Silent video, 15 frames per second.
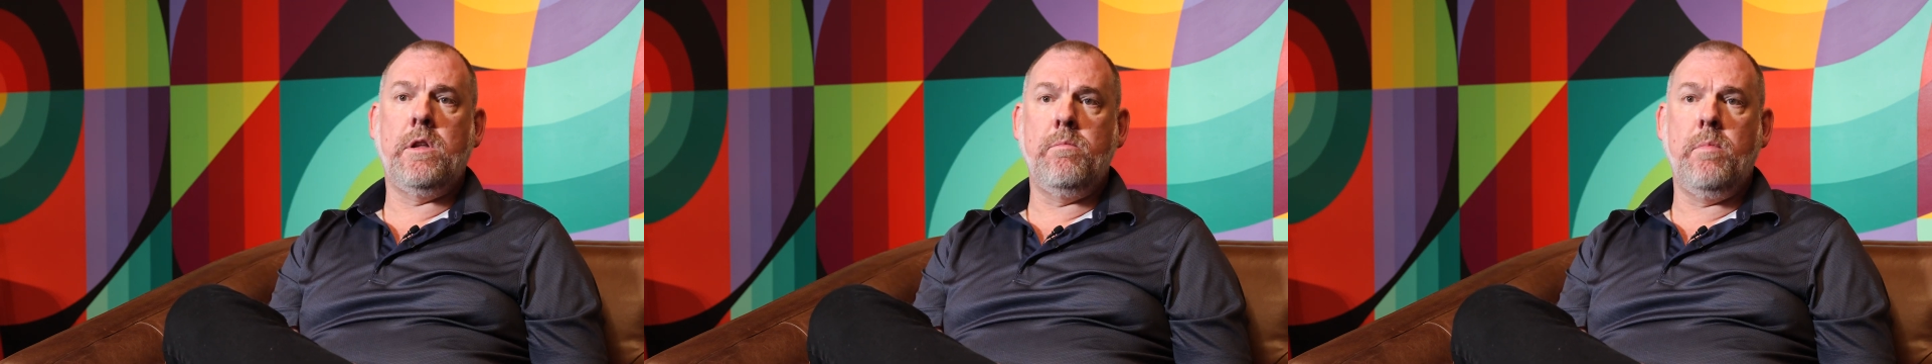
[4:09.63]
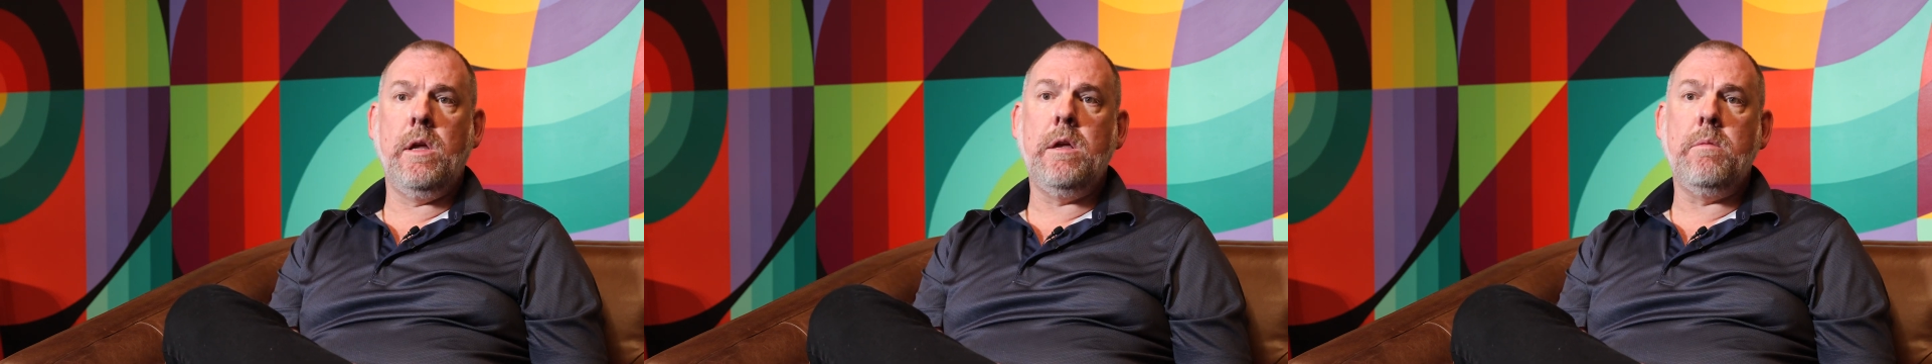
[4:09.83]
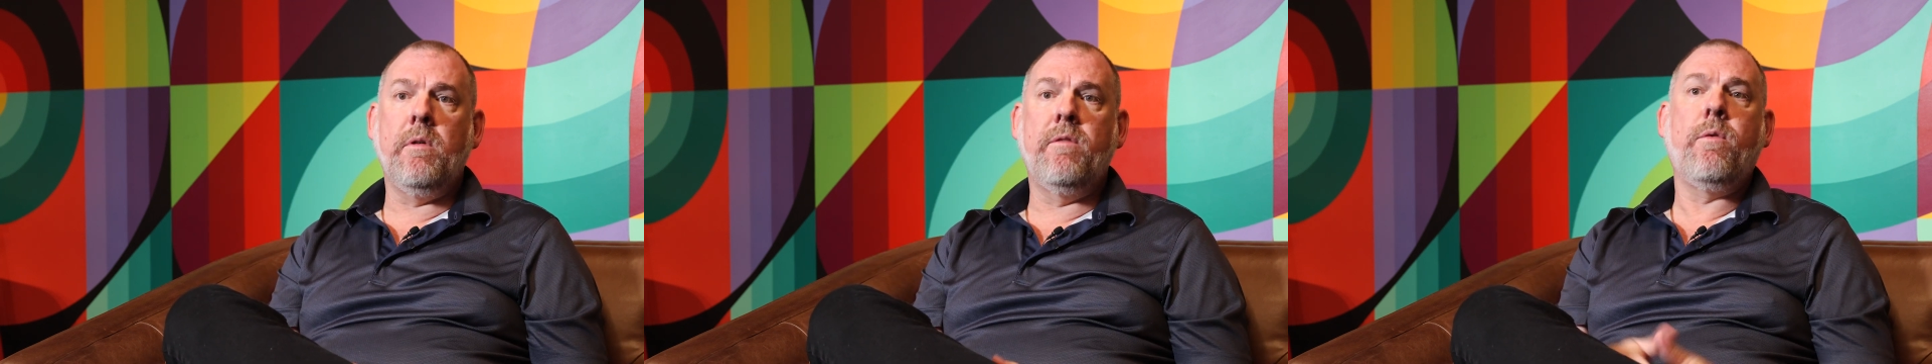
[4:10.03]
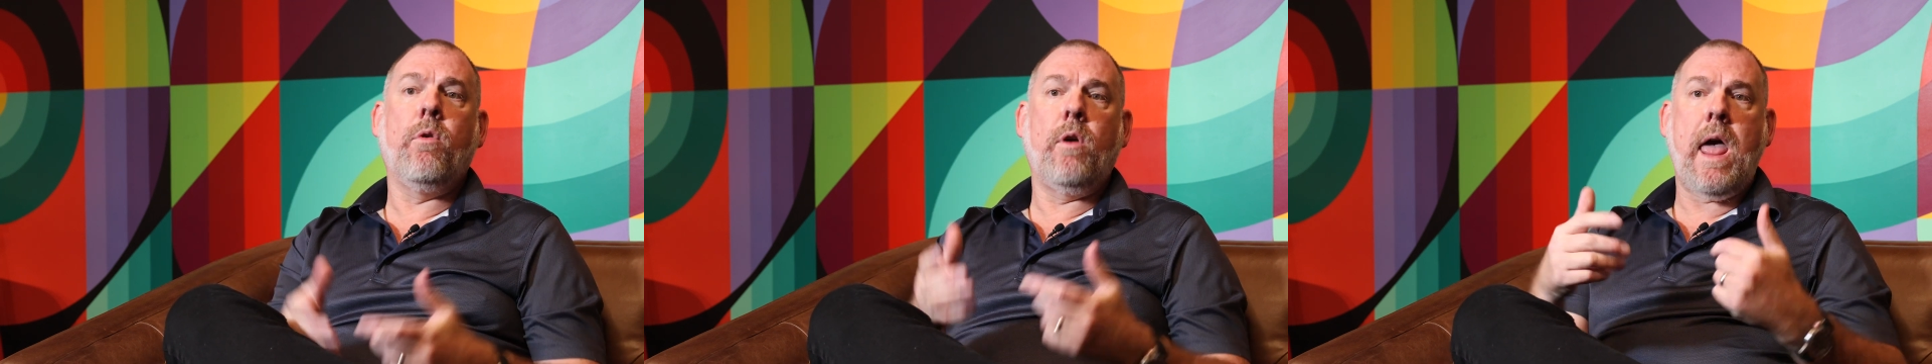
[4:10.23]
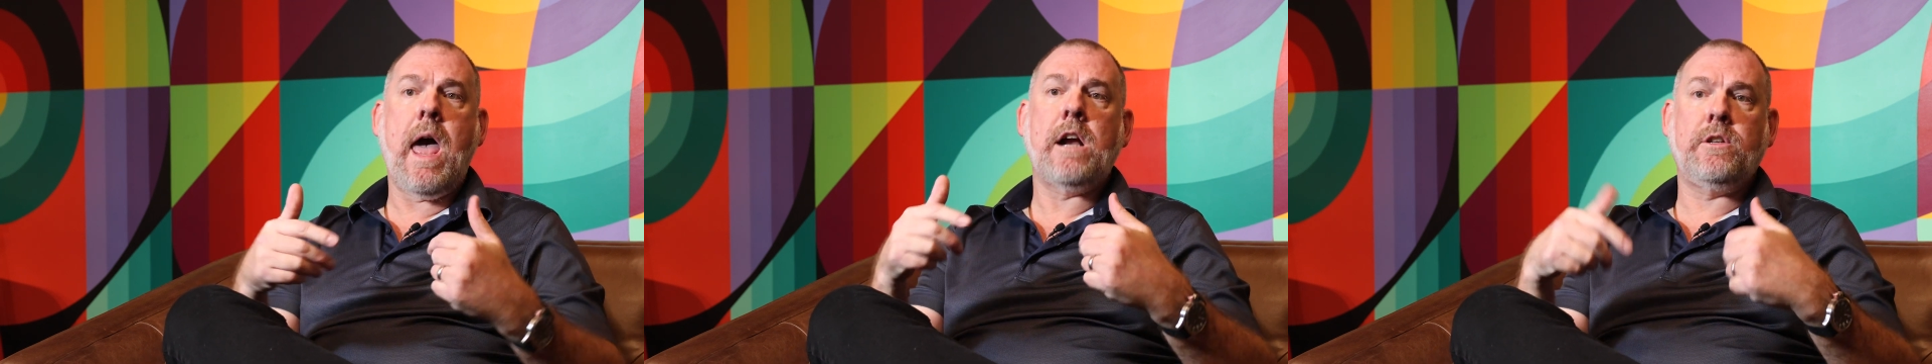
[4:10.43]
to be
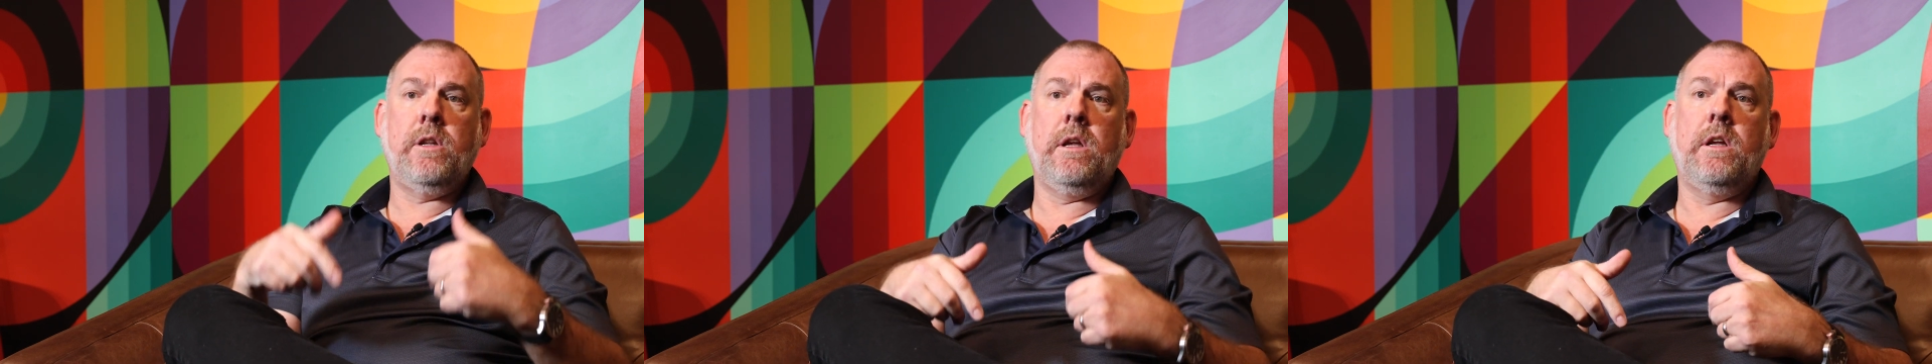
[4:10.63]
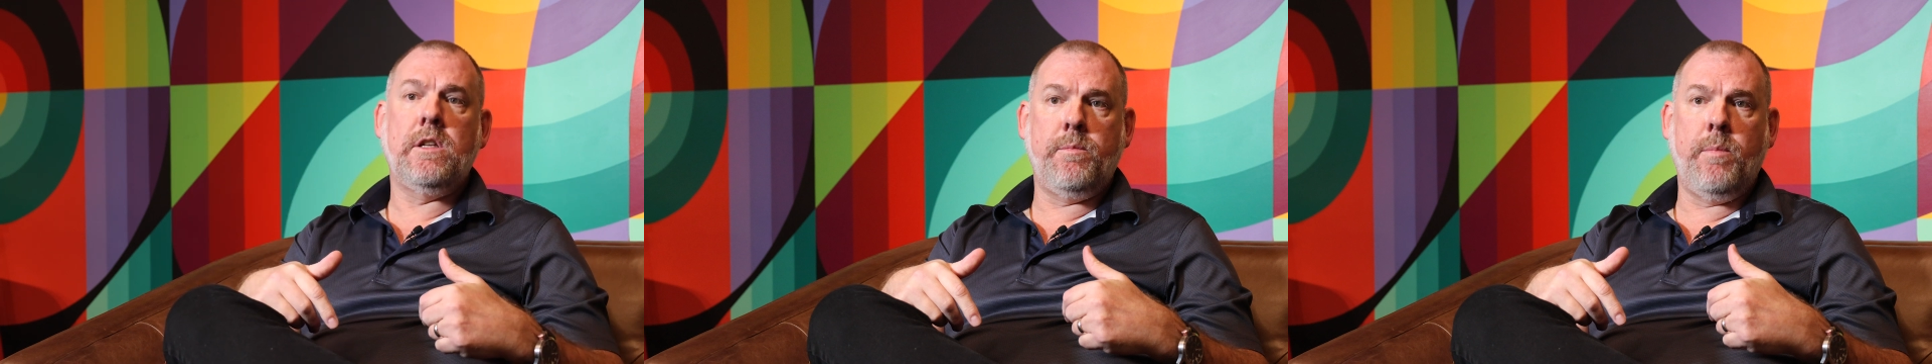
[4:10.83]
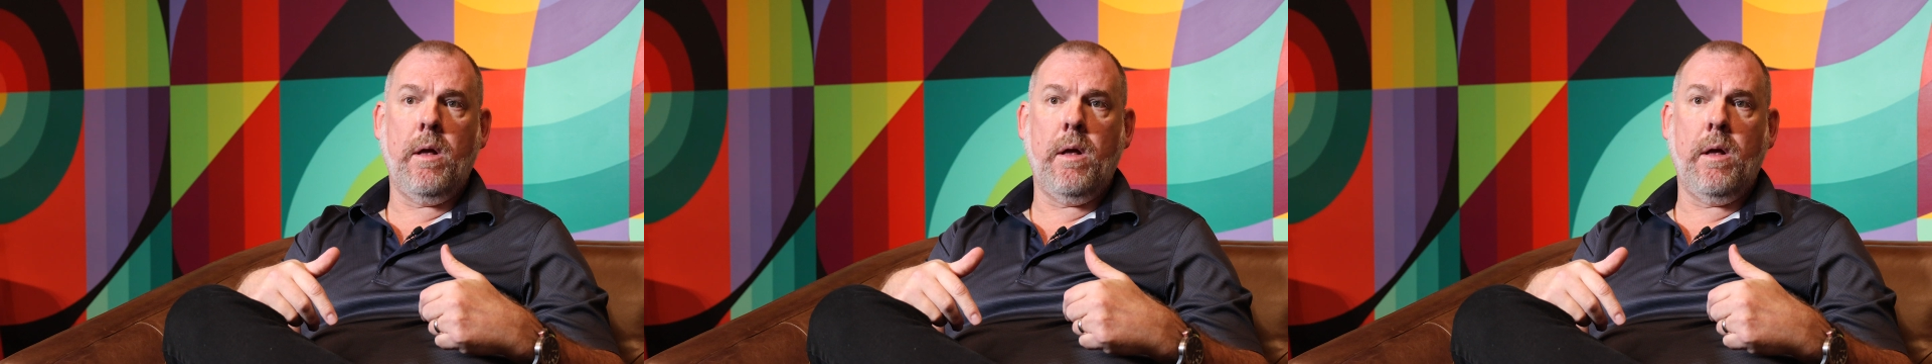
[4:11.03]
before it actually gets